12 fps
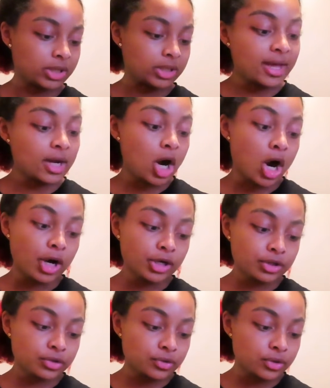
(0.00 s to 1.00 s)
And
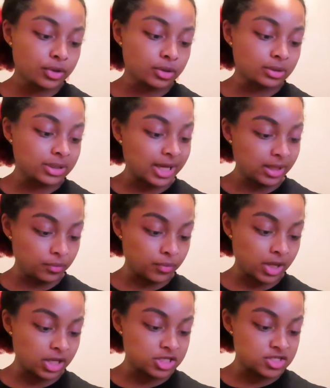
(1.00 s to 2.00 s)
argan oil,
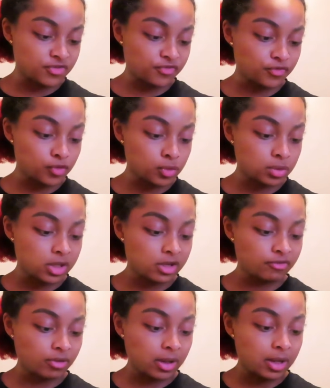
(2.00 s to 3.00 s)
lightweight, is full
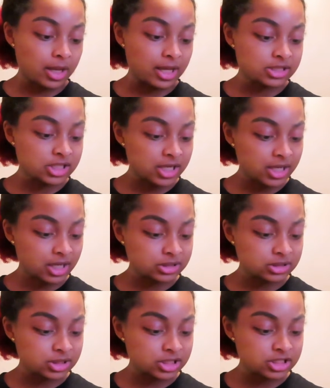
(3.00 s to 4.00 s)
of
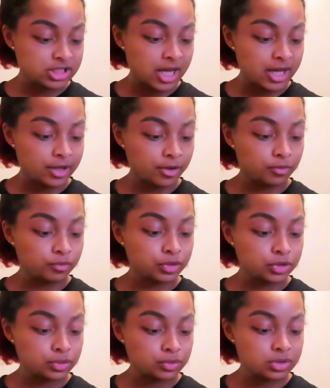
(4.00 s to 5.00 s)
antioxidants that help
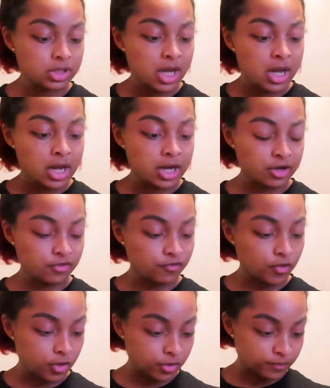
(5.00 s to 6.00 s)
reduce hair
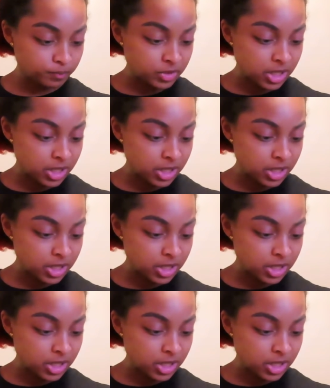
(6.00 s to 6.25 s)
fall.